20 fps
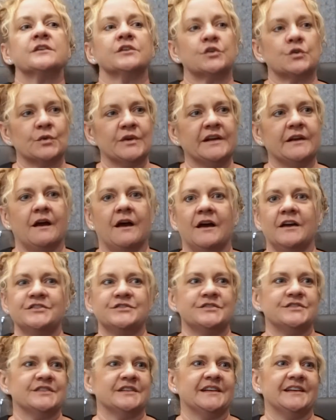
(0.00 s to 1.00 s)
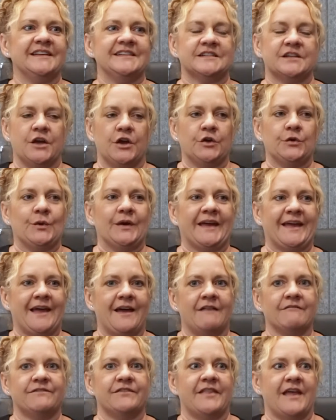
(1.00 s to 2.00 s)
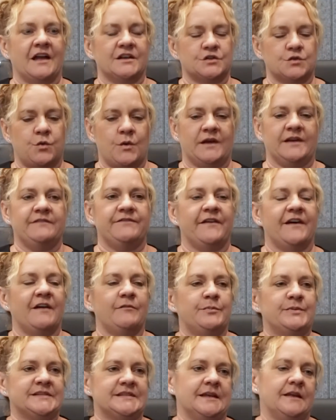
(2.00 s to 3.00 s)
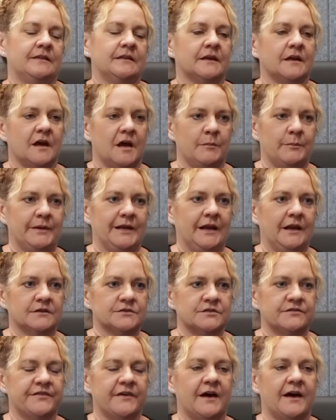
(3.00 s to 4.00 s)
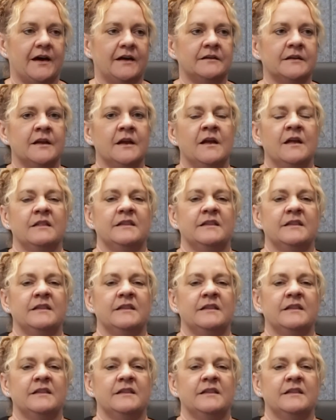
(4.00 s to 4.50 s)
So green hydrogen is going to account for that 25% that can't be electrified.